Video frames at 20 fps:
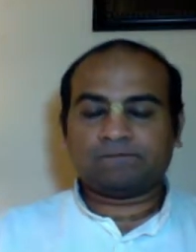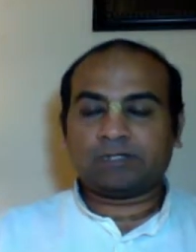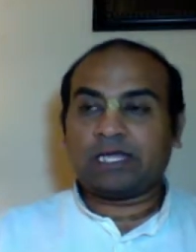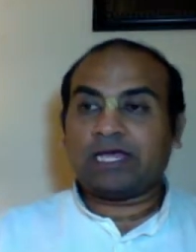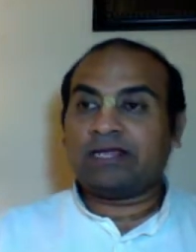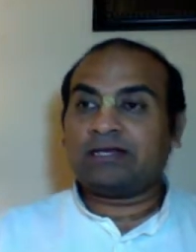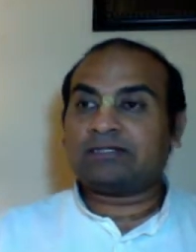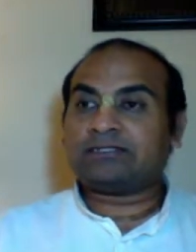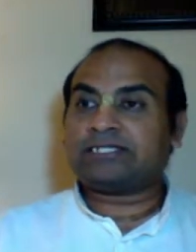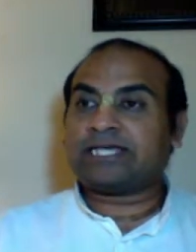
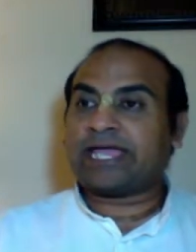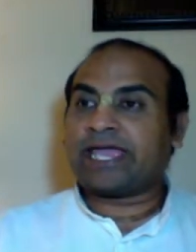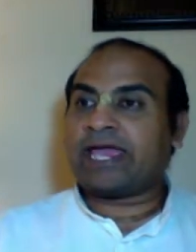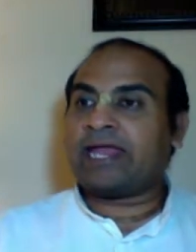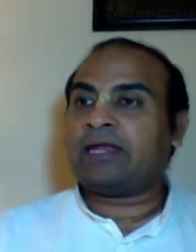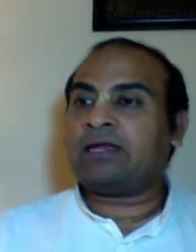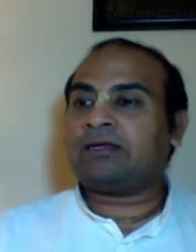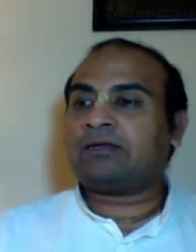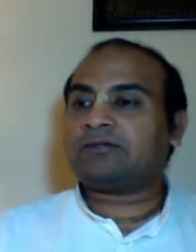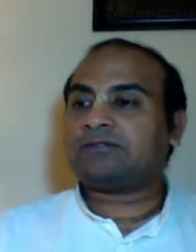And
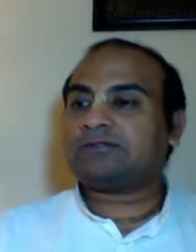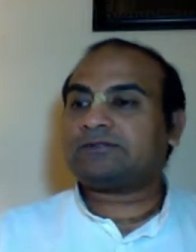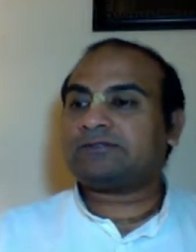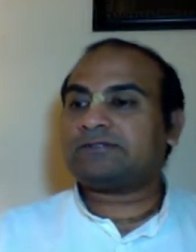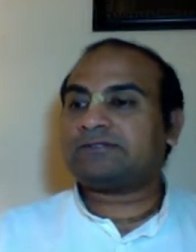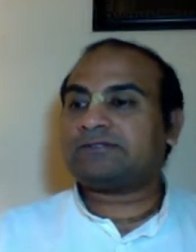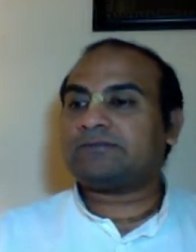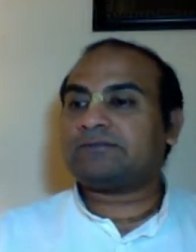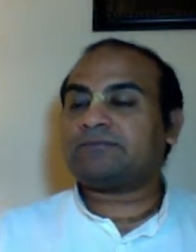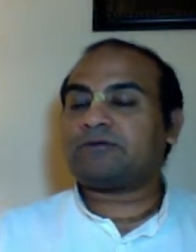second,
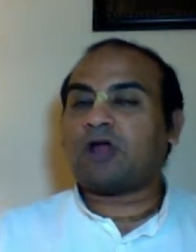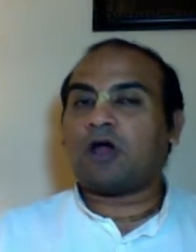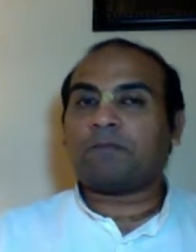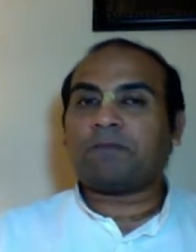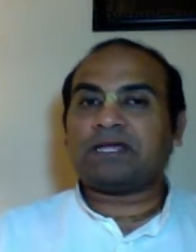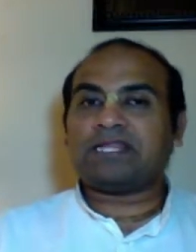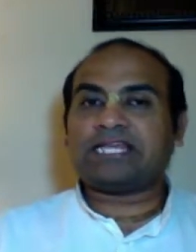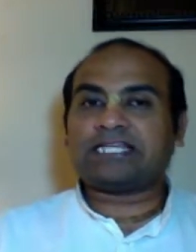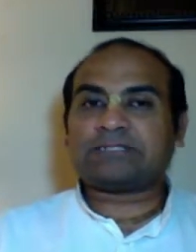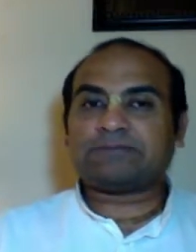
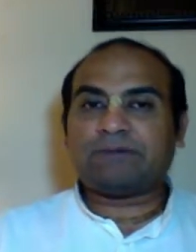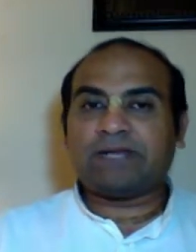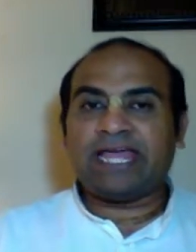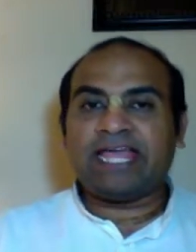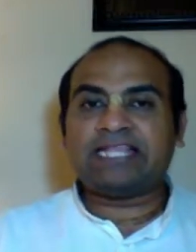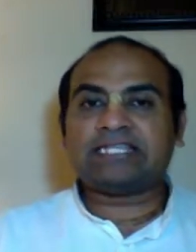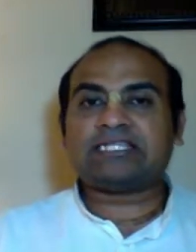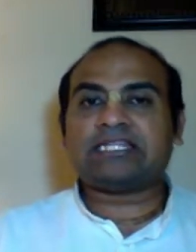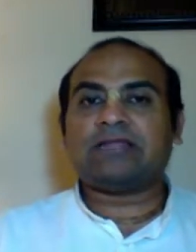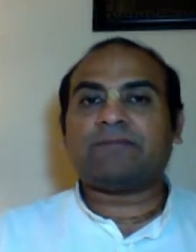Prabhupada
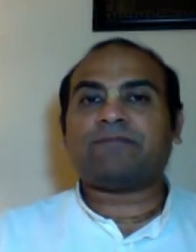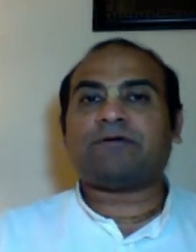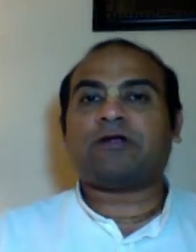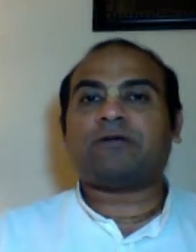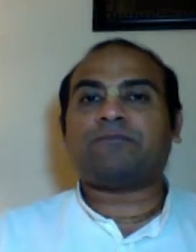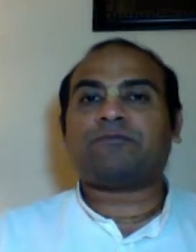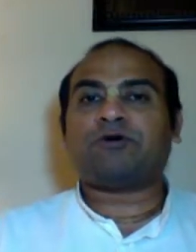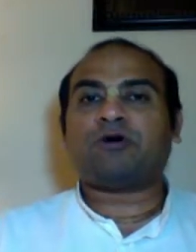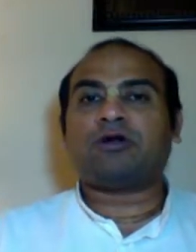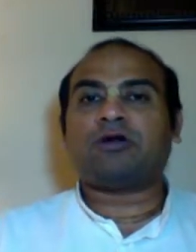explains in the
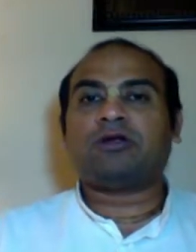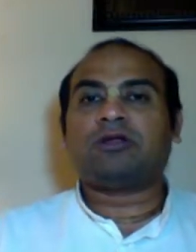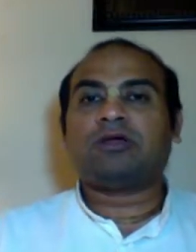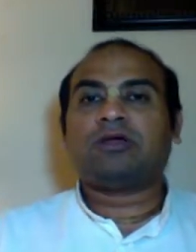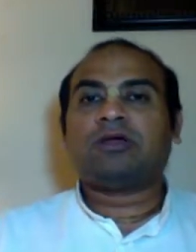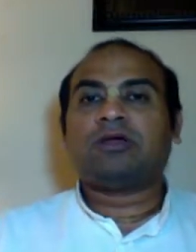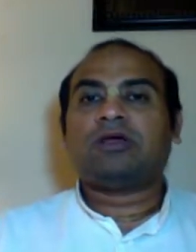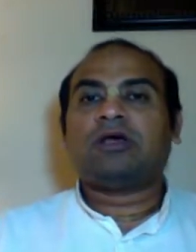purport